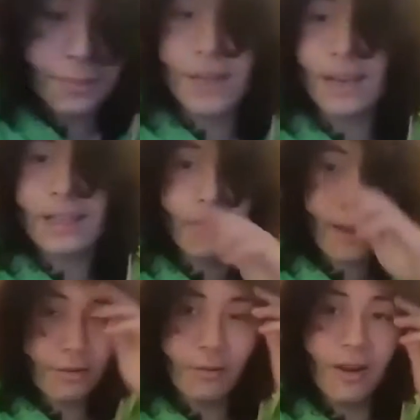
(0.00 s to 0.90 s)
but you know,
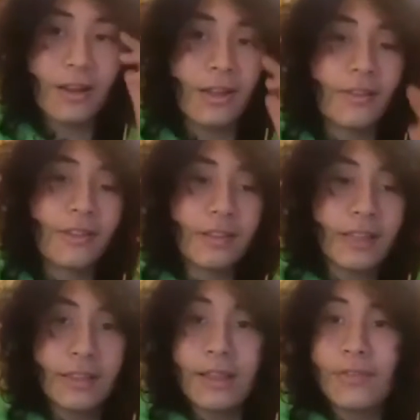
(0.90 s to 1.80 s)
I don't want to
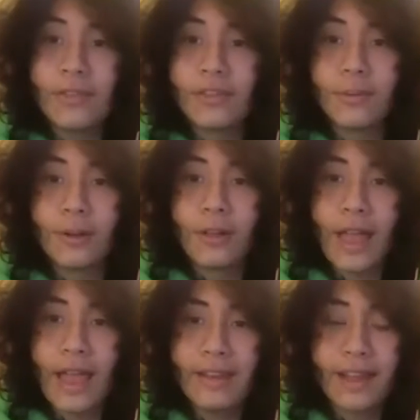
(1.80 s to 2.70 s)
suddenly leave the Zoom call,
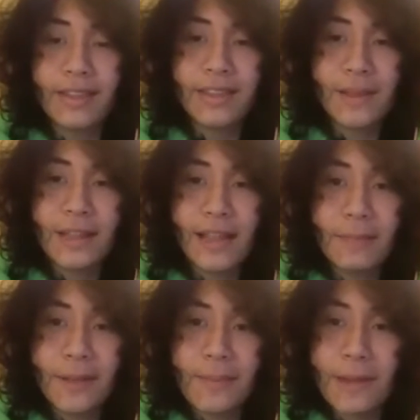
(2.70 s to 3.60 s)
and I think my
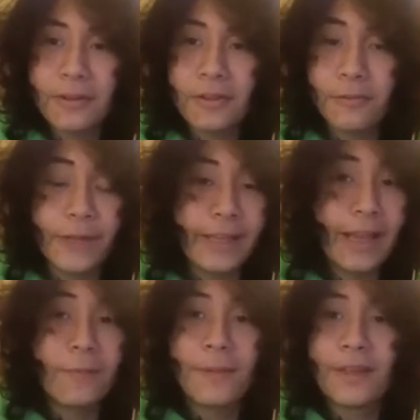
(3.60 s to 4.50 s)
laptop battery is freaking
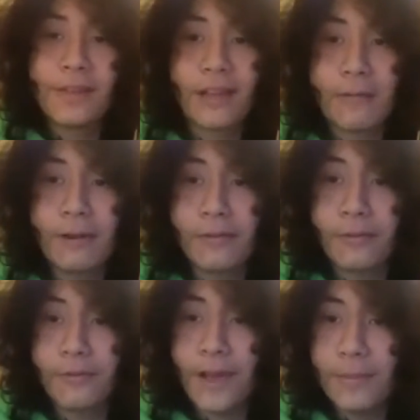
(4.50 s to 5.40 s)
out because I went
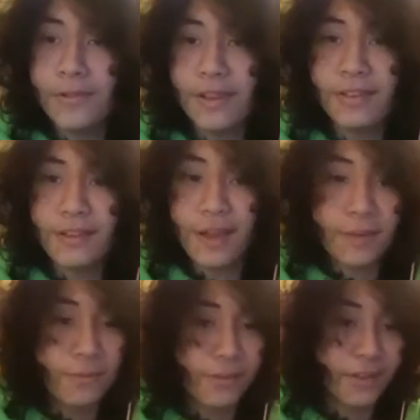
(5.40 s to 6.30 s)
from 5% to
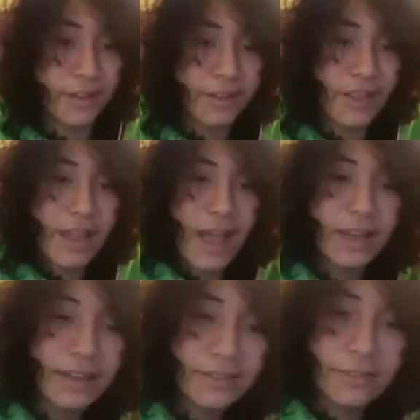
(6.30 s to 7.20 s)
9%. I
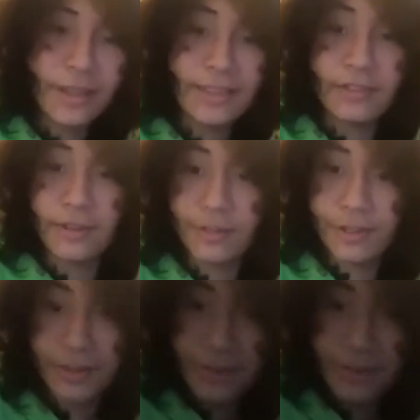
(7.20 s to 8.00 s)
need to go get that charger.